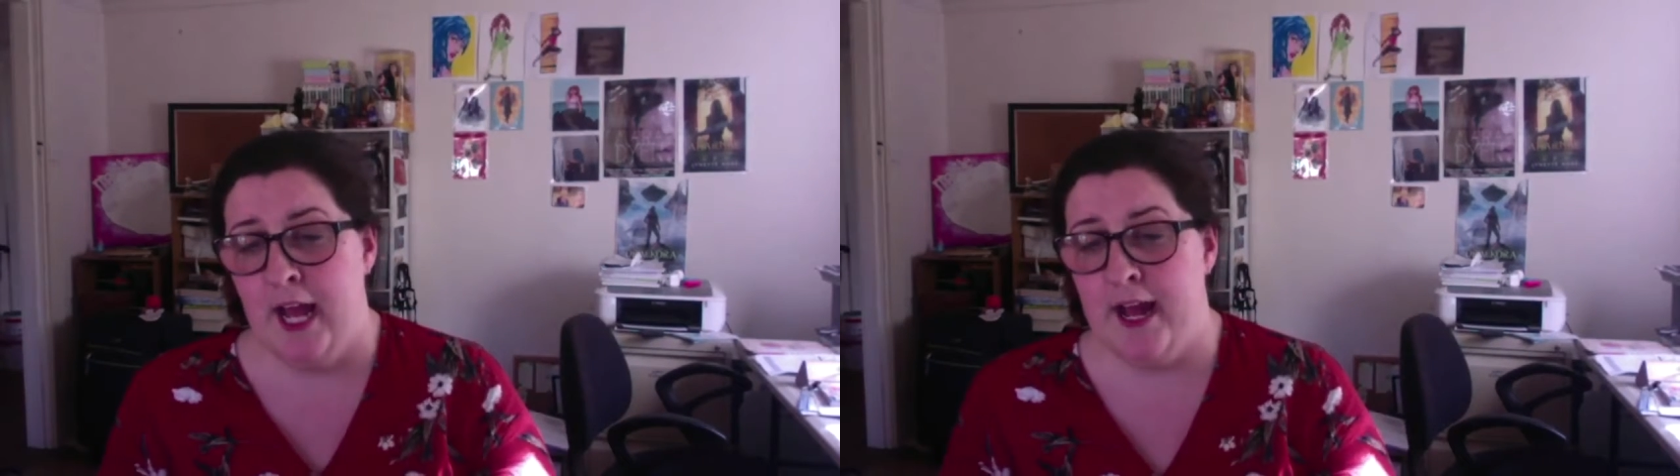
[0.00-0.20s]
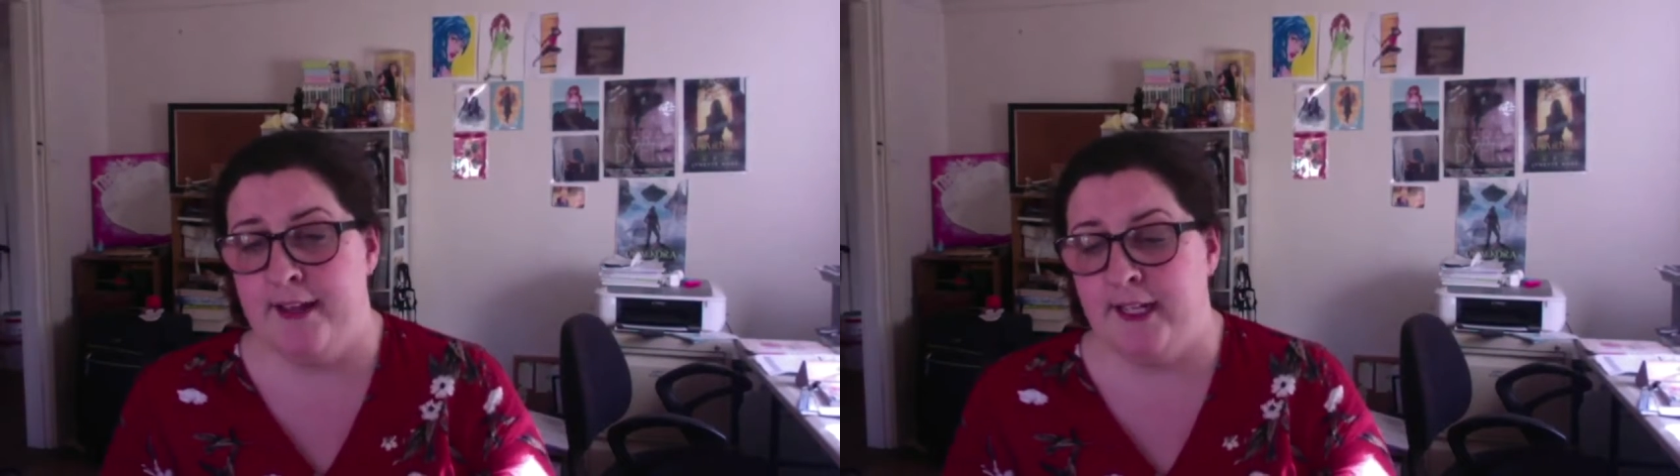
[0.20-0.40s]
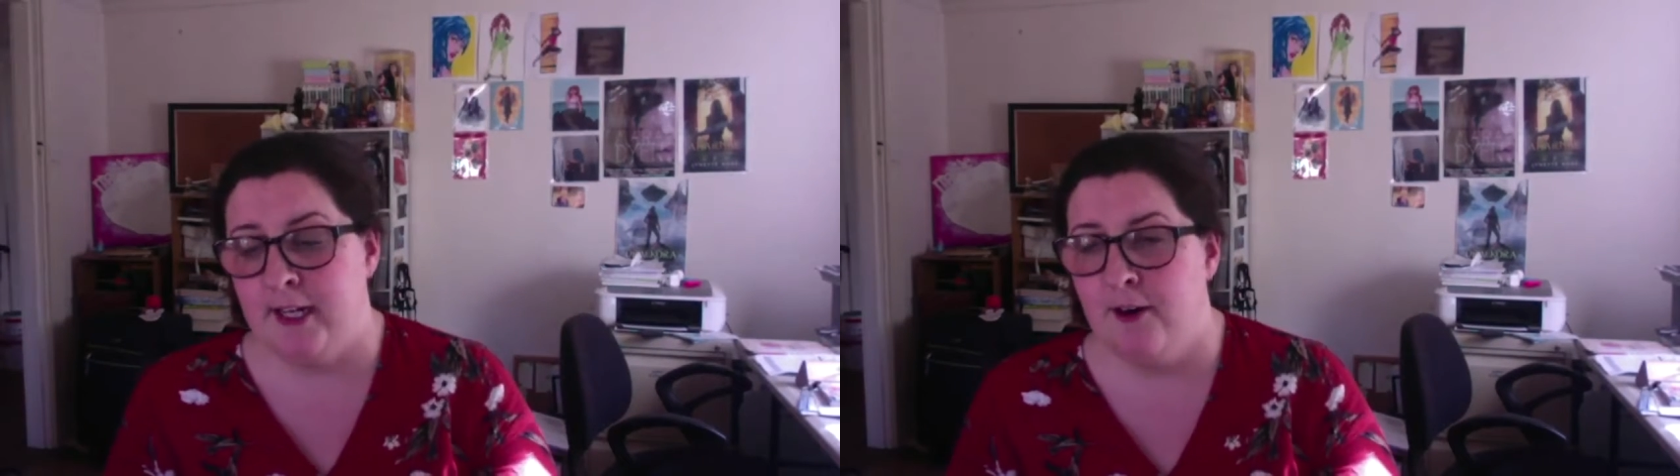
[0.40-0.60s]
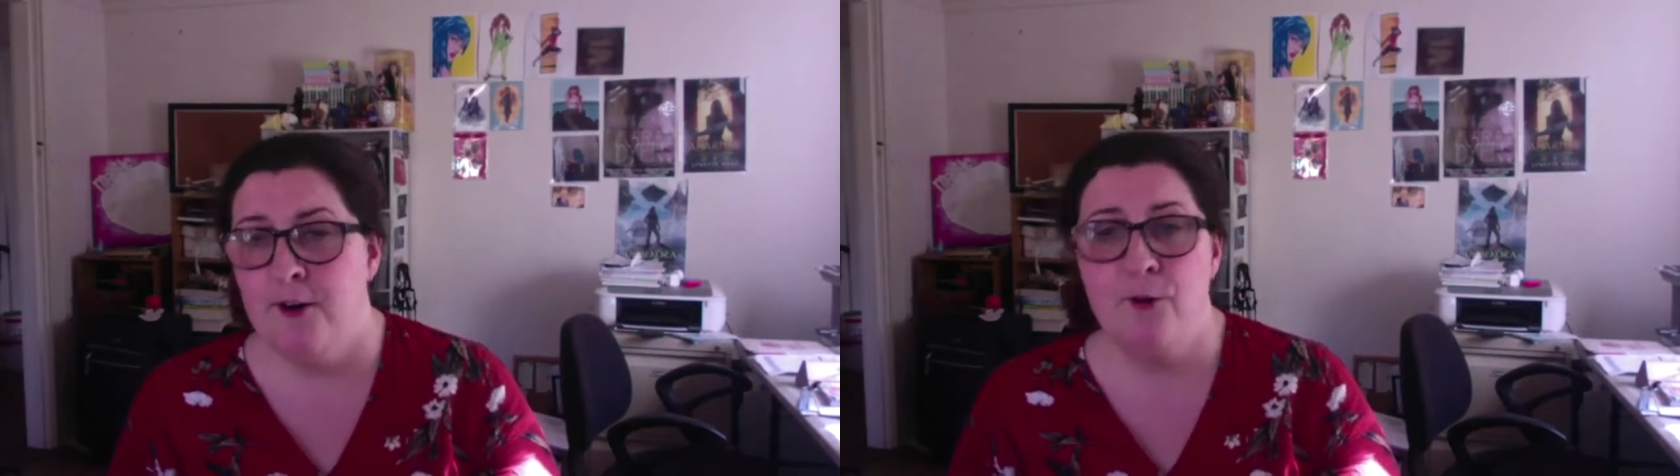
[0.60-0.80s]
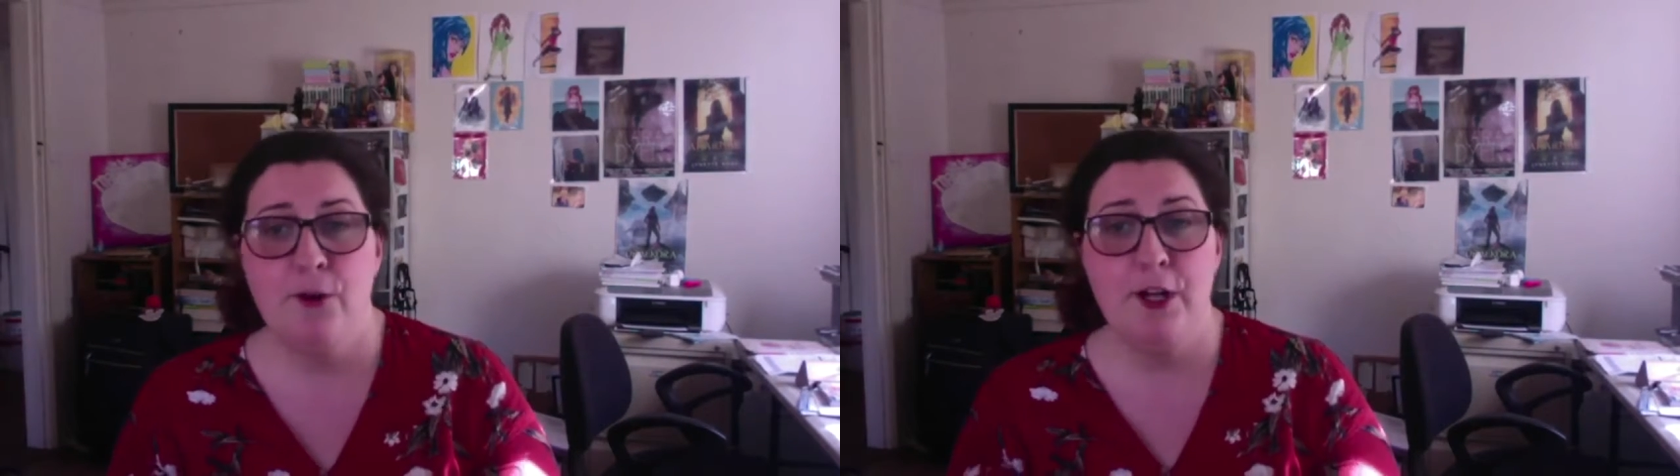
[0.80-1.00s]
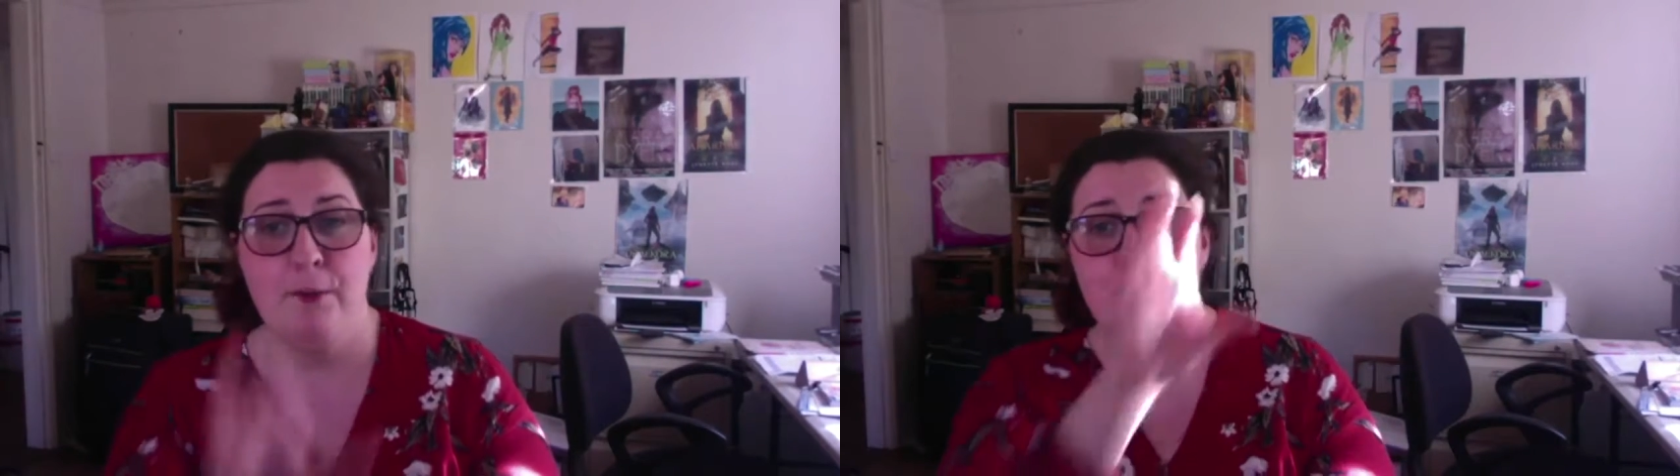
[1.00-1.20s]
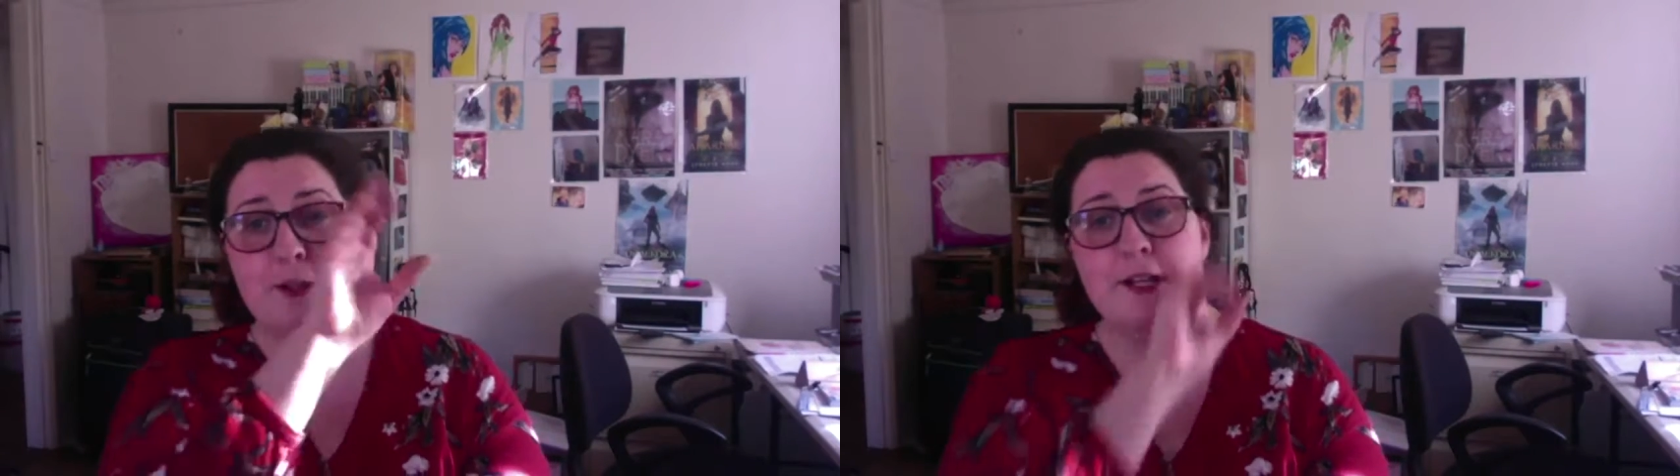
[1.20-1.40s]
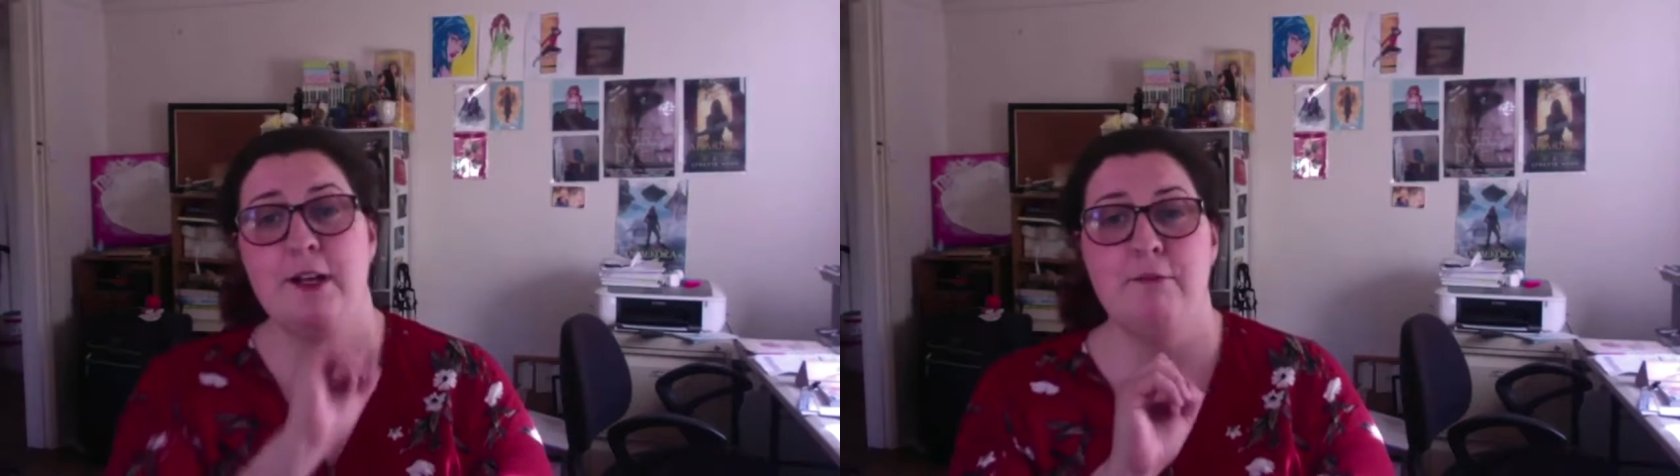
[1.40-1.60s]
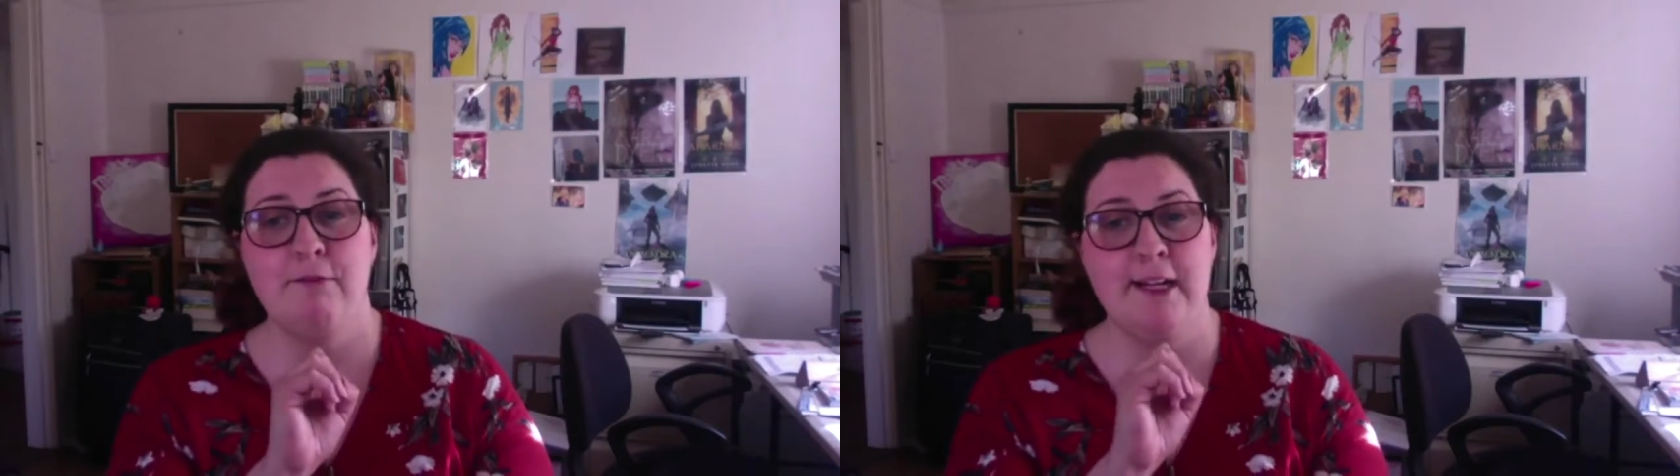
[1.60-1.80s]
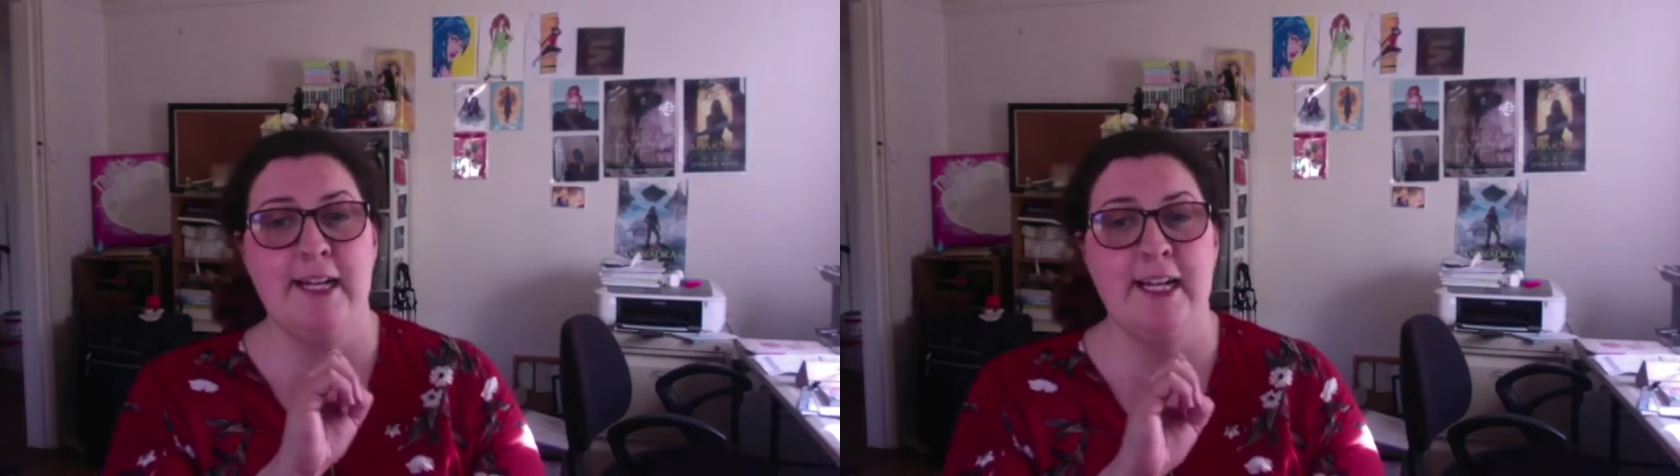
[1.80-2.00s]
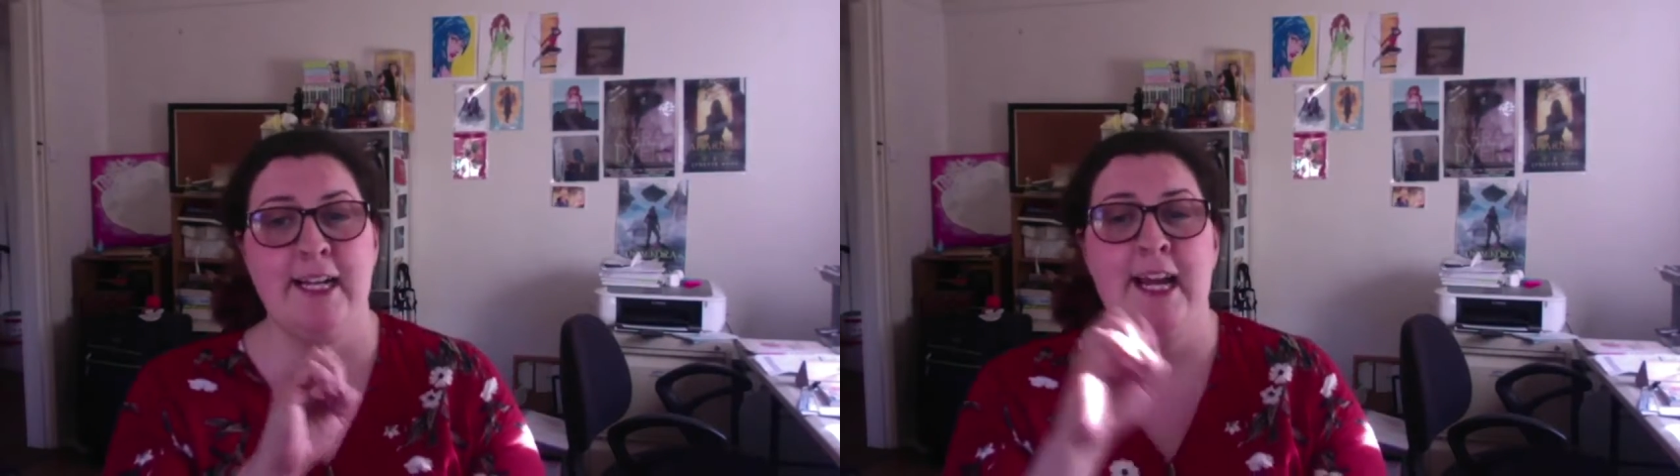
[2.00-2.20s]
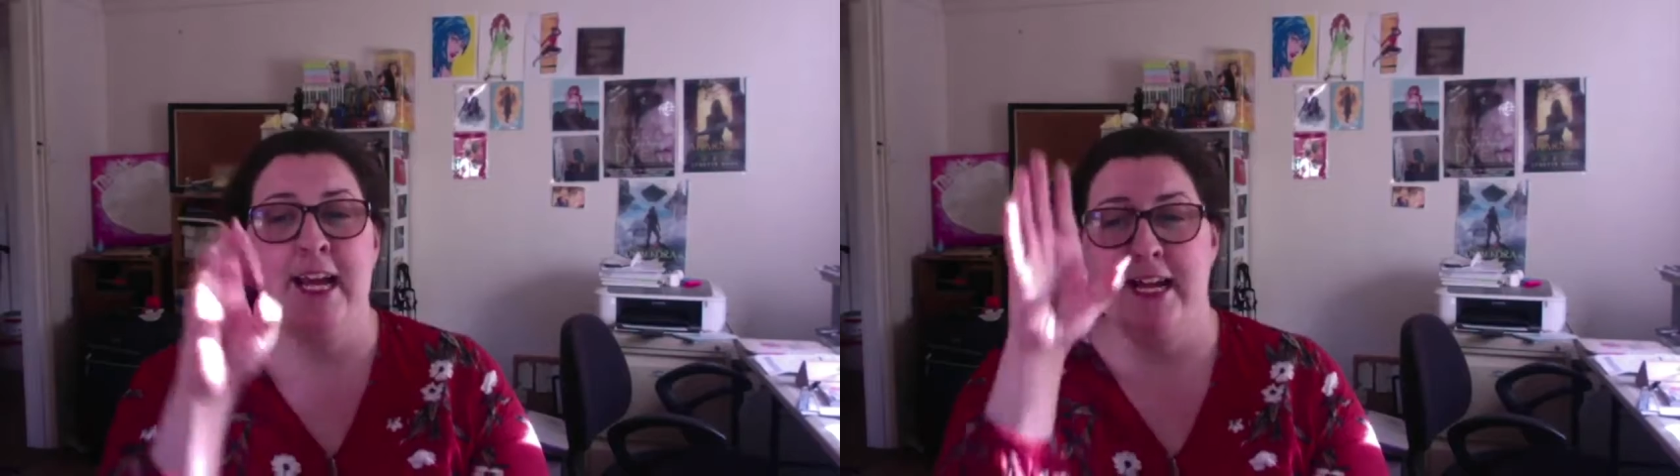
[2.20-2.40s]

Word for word: And the current audiobook that I'm reading